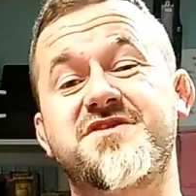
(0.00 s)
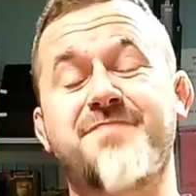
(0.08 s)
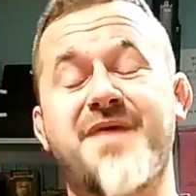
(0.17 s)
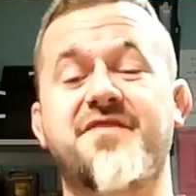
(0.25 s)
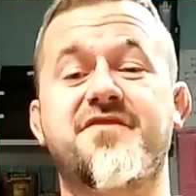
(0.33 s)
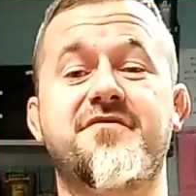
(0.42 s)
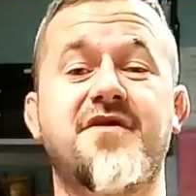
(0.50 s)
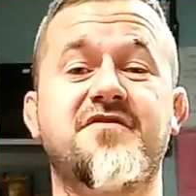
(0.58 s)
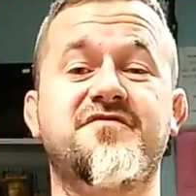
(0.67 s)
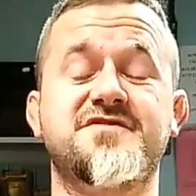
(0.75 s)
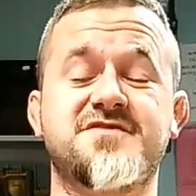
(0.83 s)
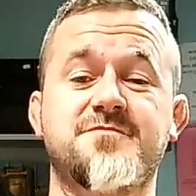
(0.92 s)
is
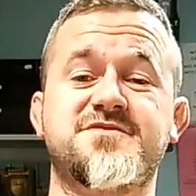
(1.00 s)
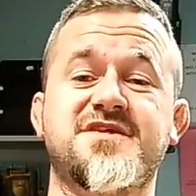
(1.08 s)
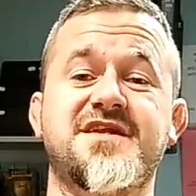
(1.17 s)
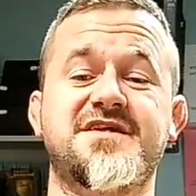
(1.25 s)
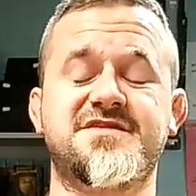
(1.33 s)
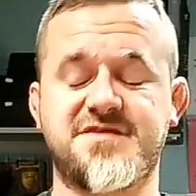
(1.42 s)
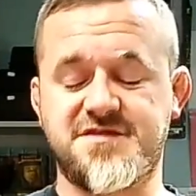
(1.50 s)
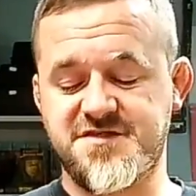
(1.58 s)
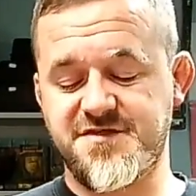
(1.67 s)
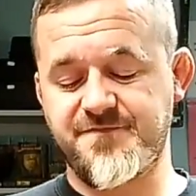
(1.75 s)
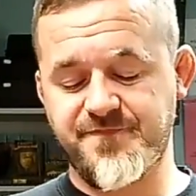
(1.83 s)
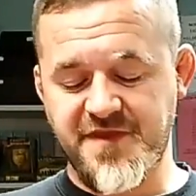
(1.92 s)
Pantherophis
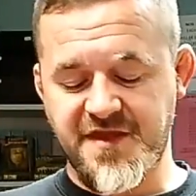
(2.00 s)
obsoletus.